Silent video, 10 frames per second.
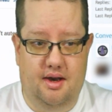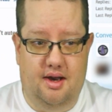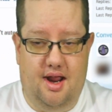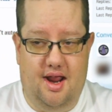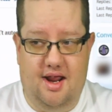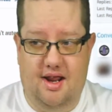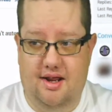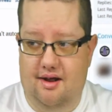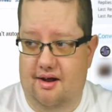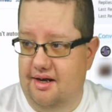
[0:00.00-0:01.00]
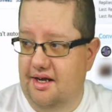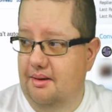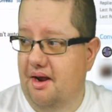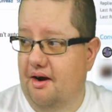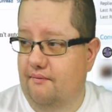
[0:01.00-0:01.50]
a
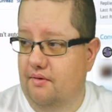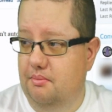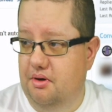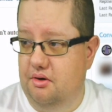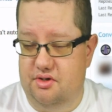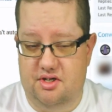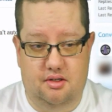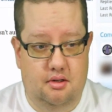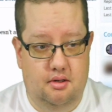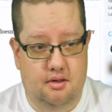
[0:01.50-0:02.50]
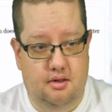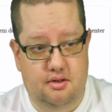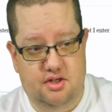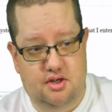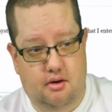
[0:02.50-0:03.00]
email for the person.
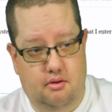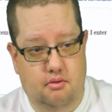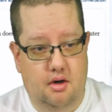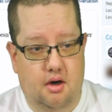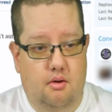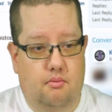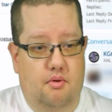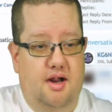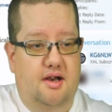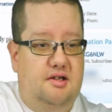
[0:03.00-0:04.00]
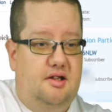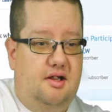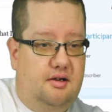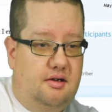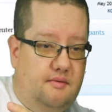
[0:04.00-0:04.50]
So what I
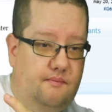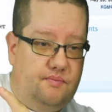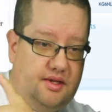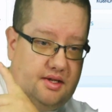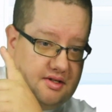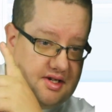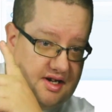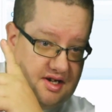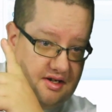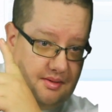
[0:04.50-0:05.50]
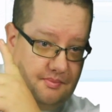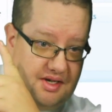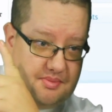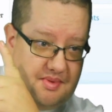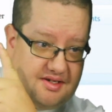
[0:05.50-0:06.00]
did is I sent them
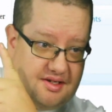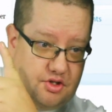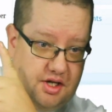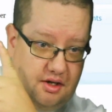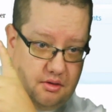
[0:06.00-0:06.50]
this message here.